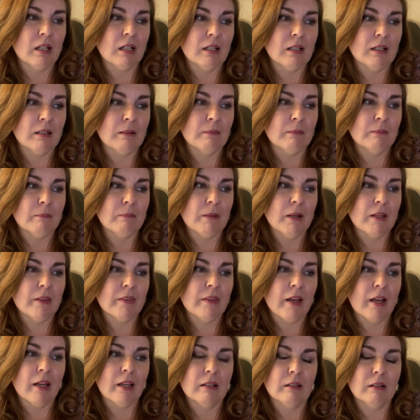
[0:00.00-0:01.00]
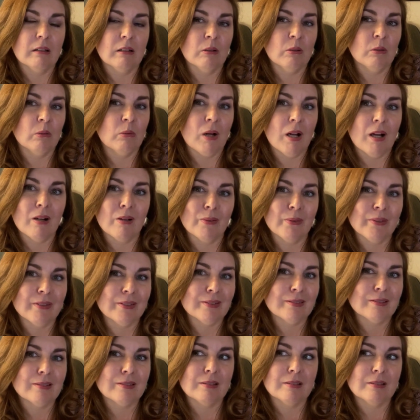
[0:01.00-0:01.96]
uh, that, oh, wow, this